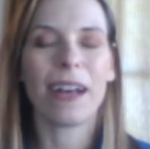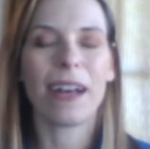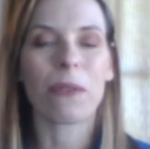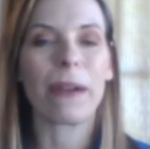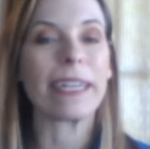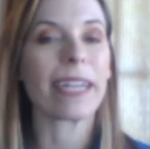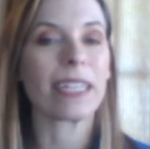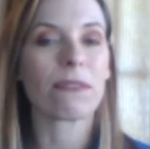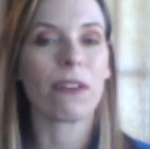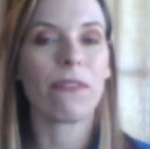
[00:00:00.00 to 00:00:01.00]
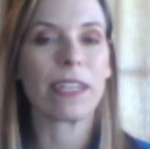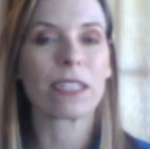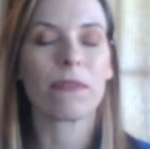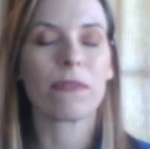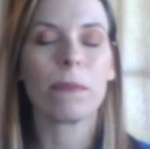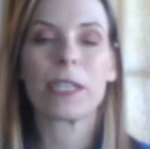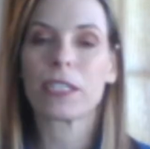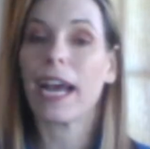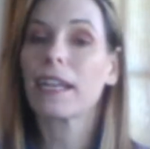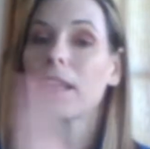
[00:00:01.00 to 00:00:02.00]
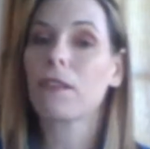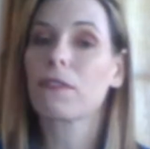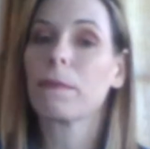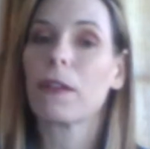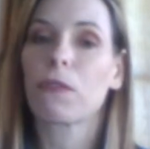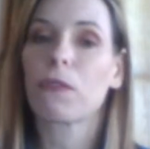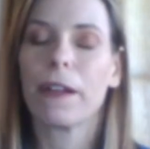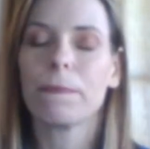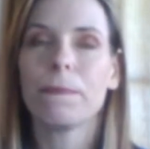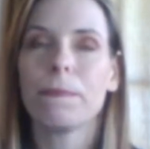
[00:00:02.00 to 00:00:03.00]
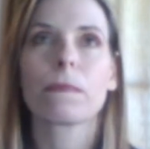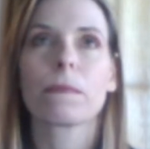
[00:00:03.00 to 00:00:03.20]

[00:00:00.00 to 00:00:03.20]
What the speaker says: the Rain Dance Film Festival because it had a 3-month run.